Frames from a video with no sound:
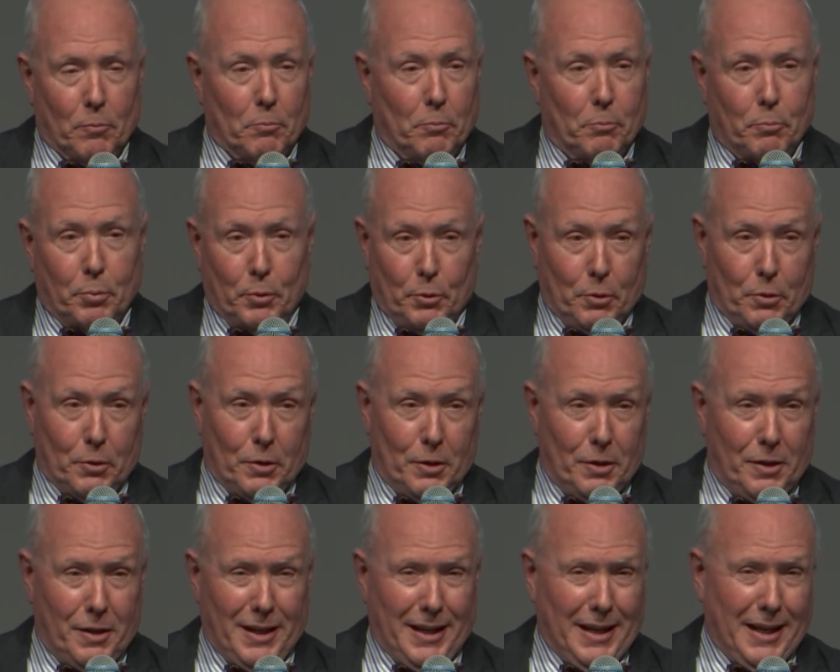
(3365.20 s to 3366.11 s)

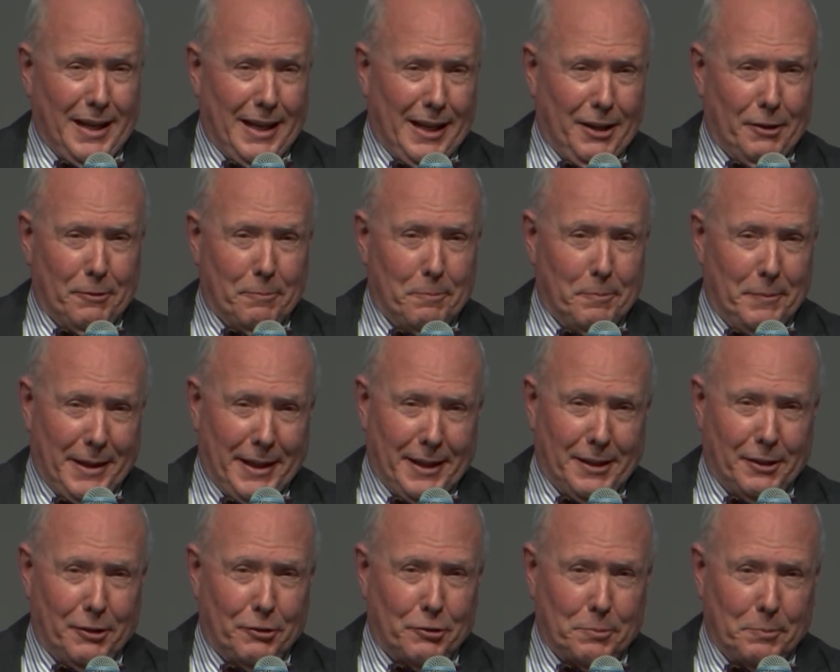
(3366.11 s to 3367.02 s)
board and
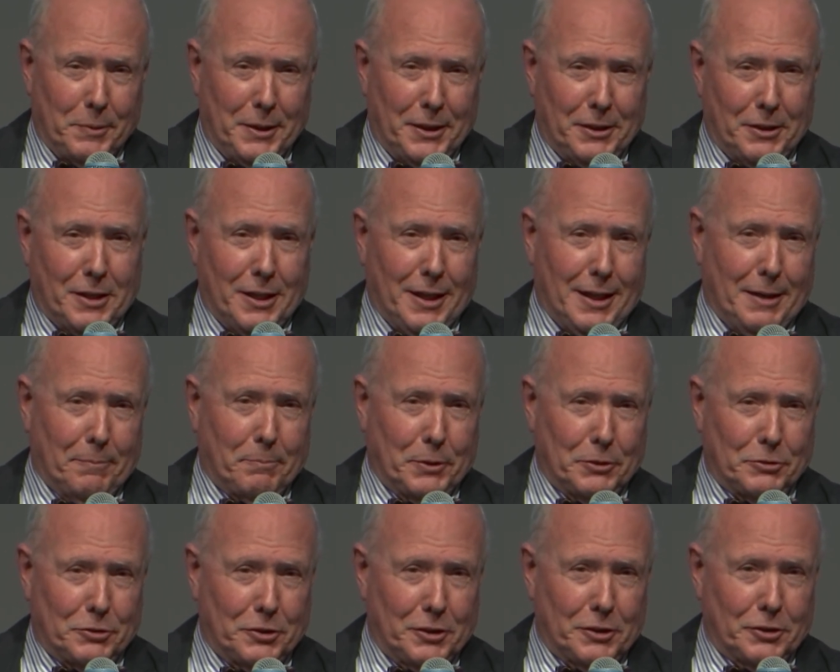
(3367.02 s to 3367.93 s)
management
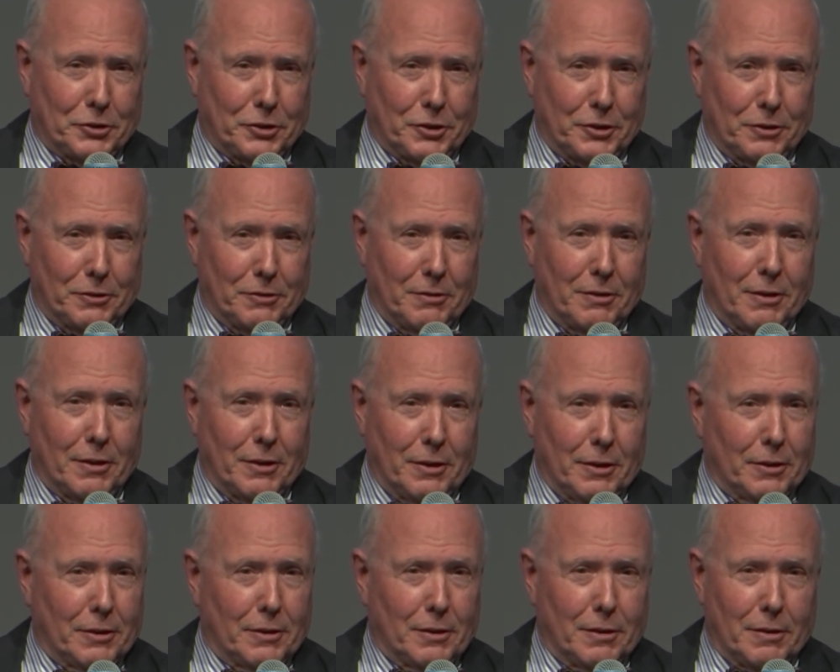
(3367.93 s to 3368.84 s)
composition,
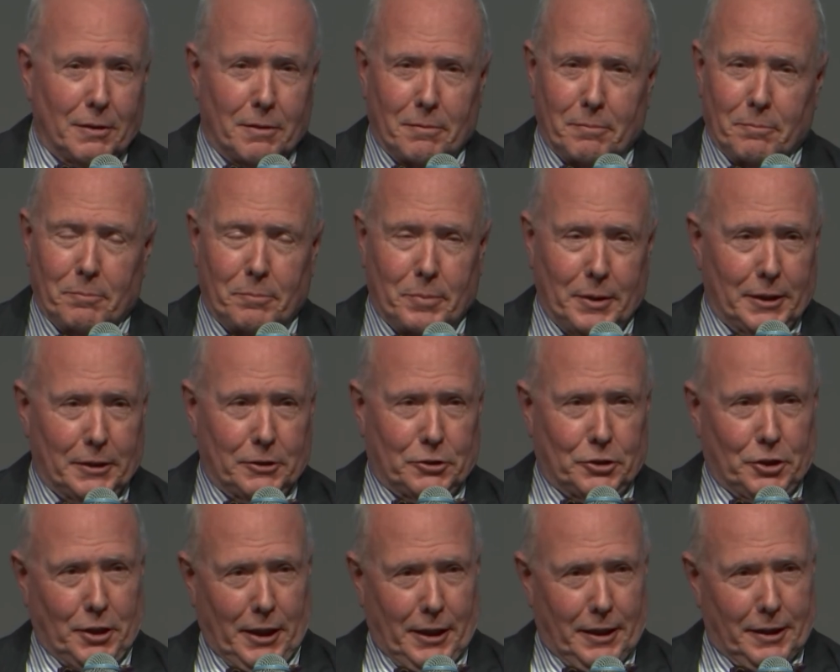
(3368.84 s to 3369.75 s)
big
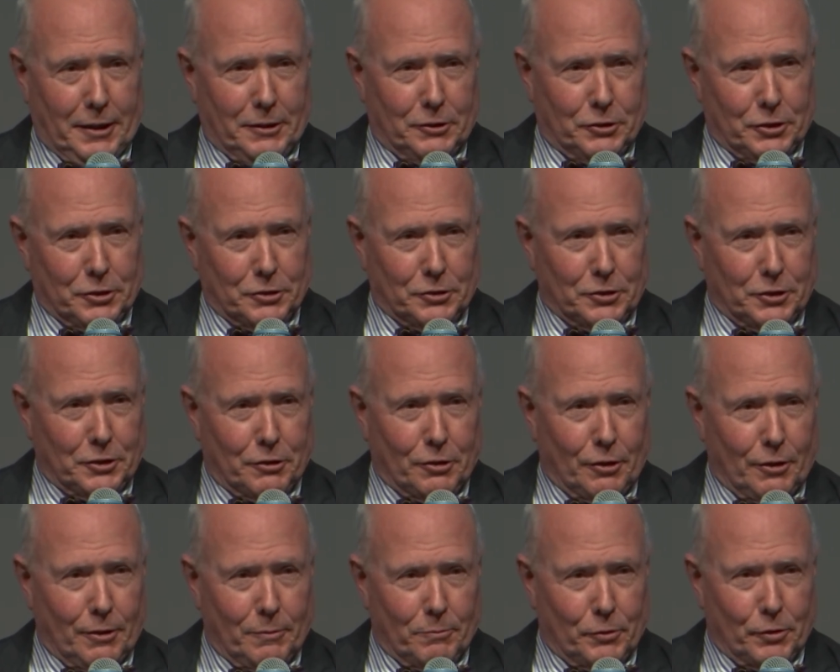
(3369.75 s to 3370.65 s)
challenges in
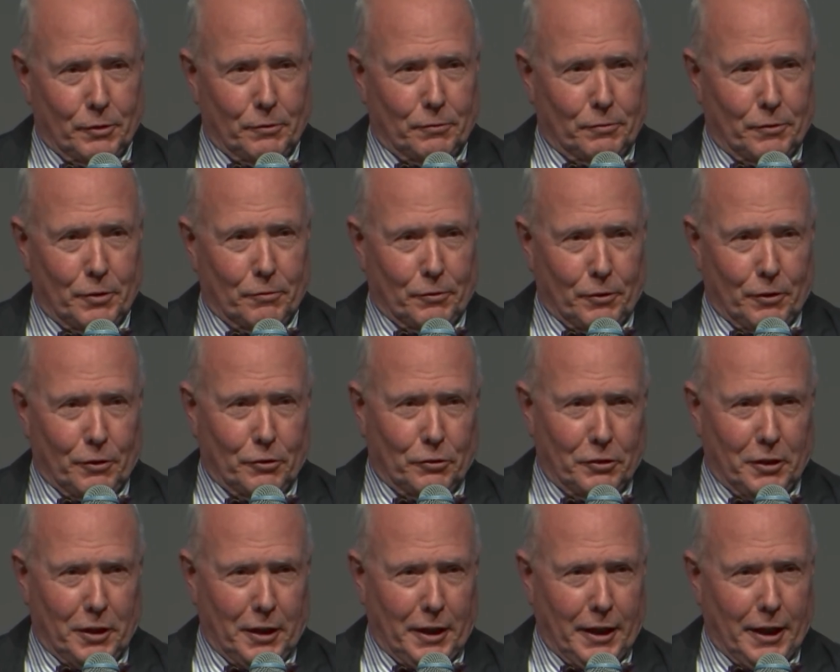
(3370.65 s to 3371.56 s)
terms of
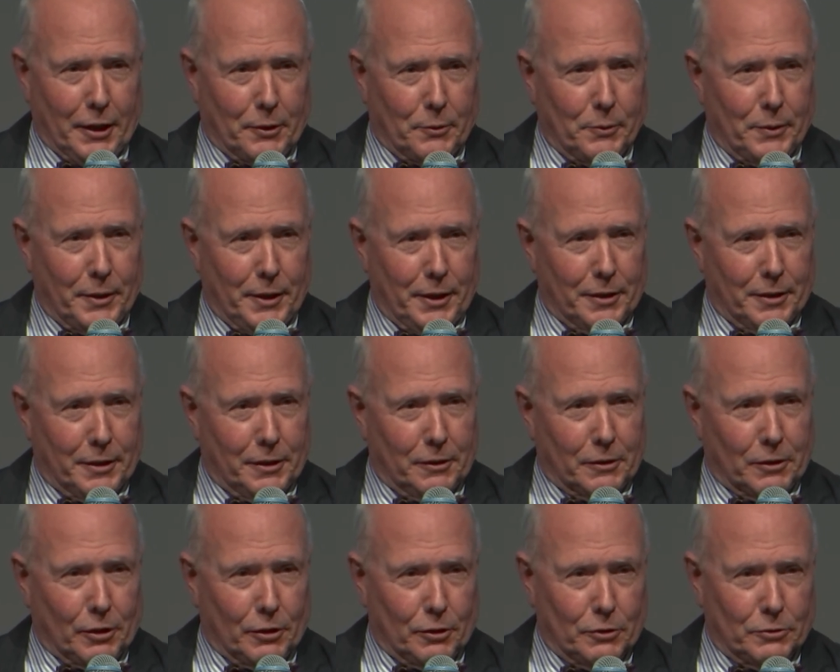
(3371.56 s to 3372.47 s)
diversity, equity, and
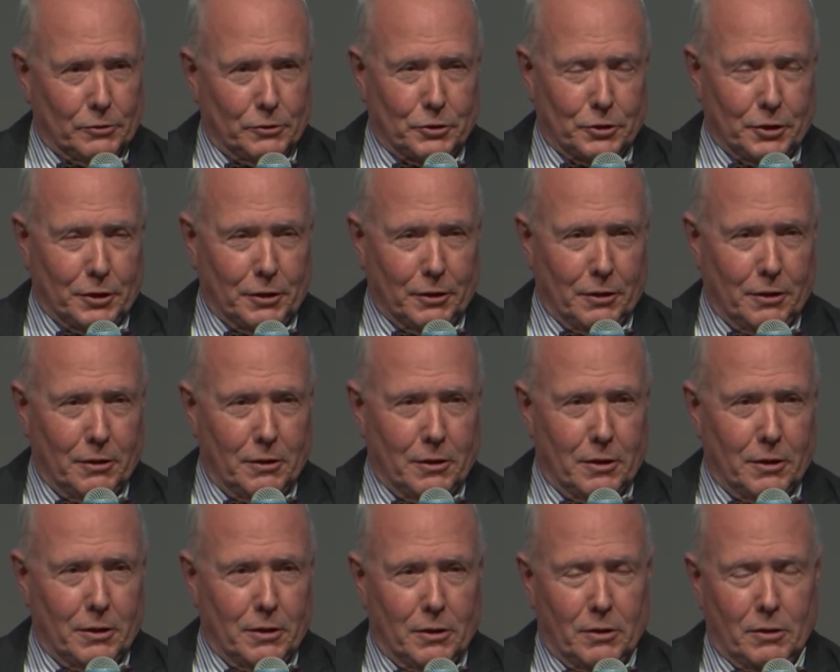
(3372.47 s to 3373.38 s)
inclusion
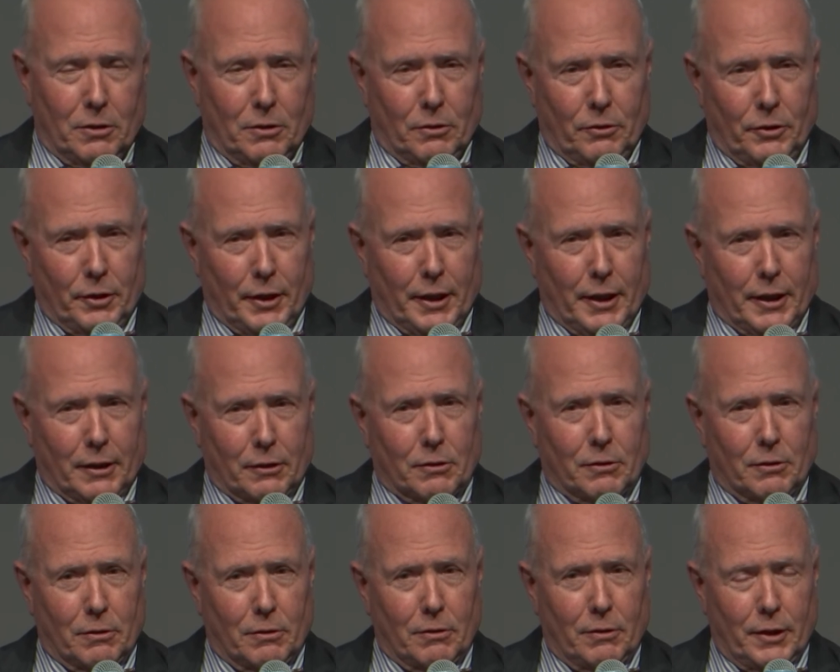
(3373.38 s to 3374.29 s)
that
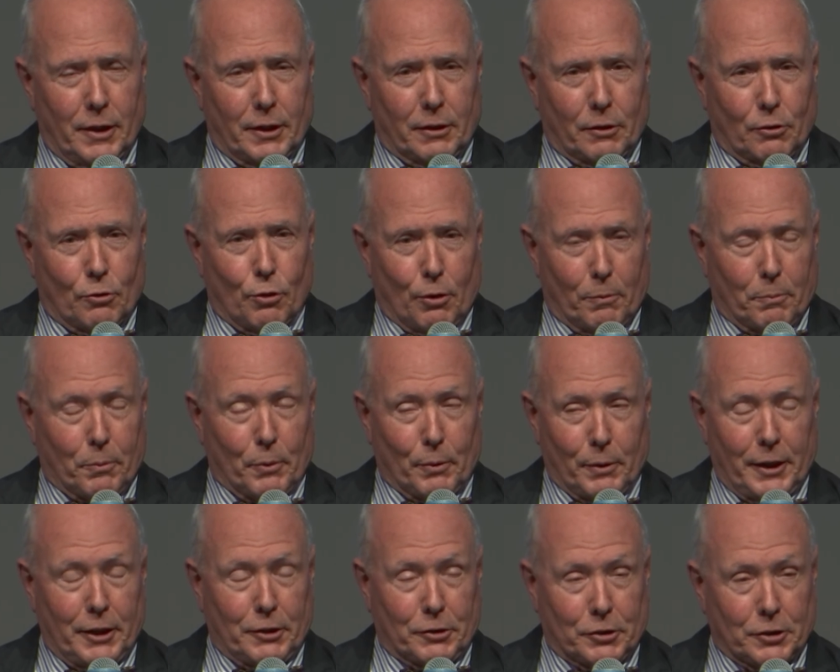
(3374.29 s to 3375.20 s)

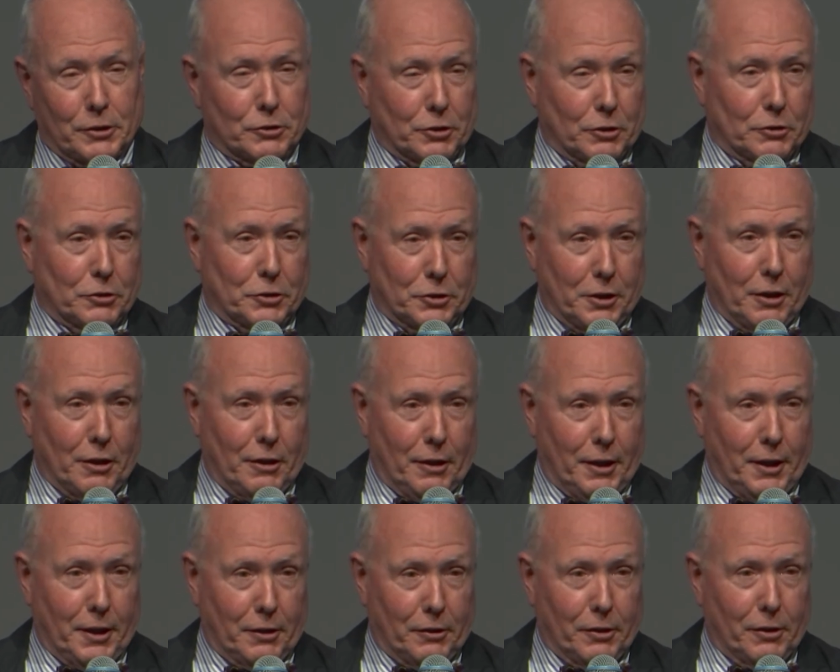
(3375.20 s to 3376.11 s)
corporations are
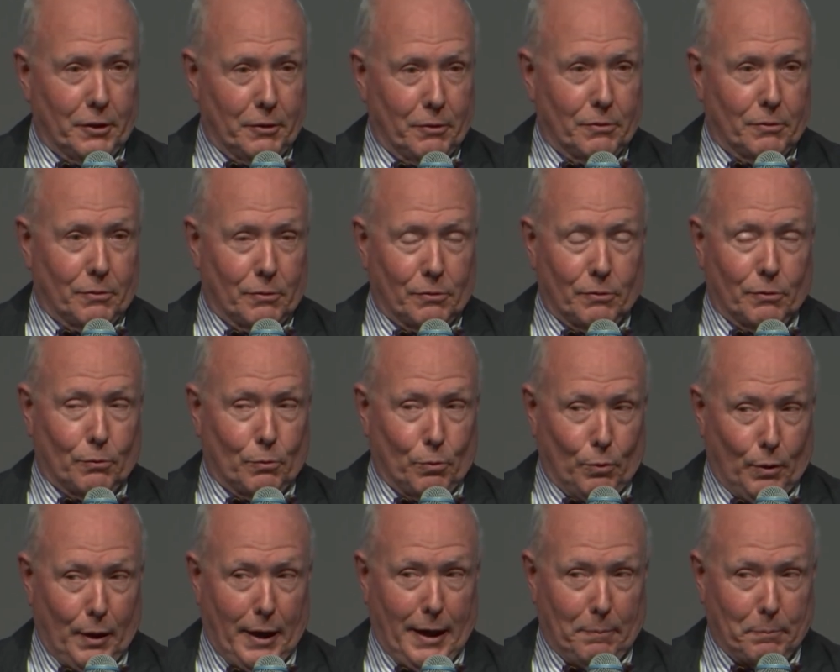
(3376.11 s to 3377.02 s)
starting to
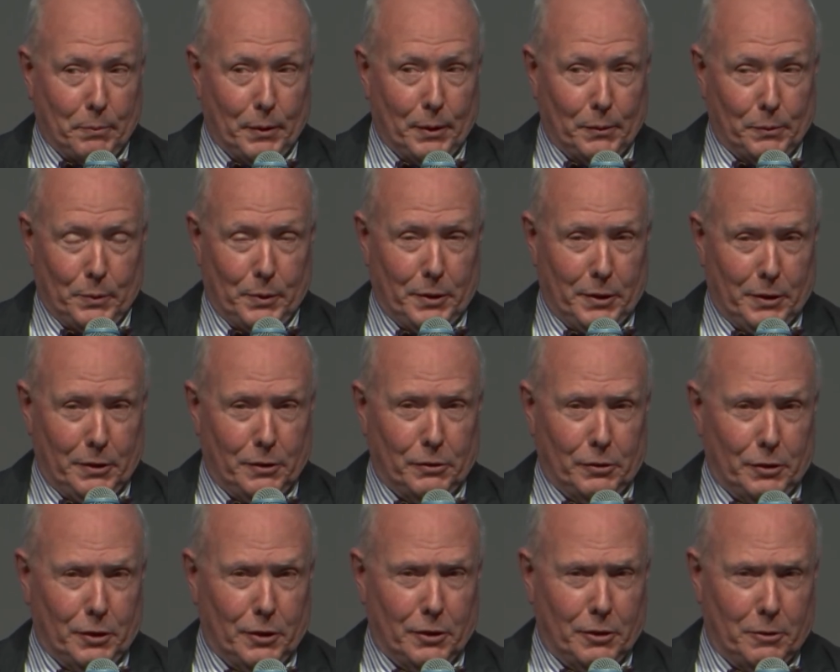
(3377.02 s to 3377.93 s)
grapple
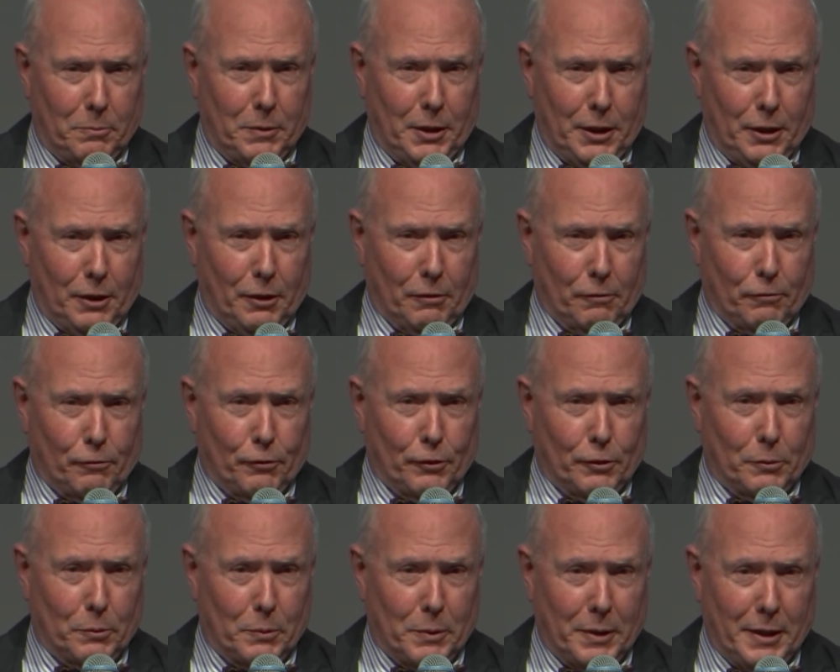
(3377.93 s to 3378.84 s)
with in a
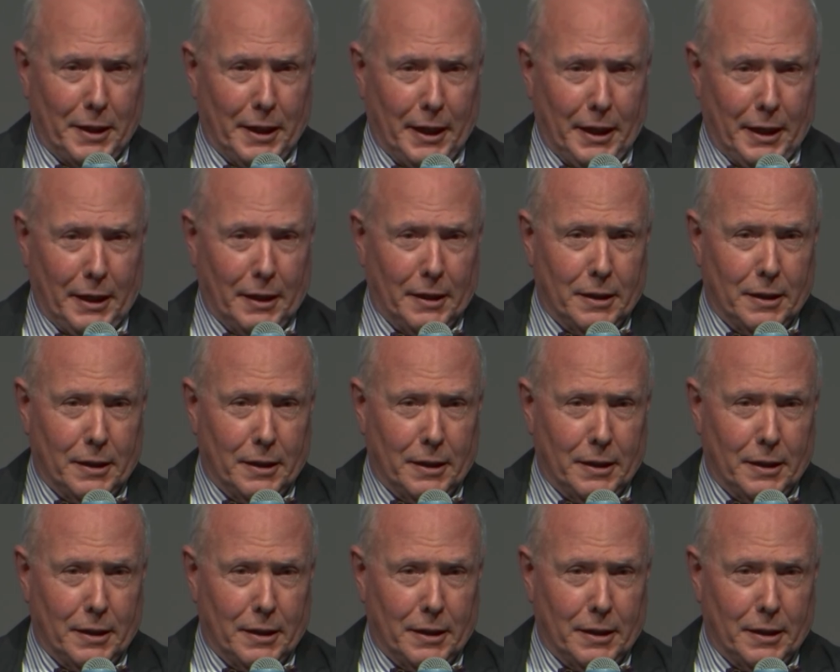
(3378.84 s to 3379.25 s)
meaningful way.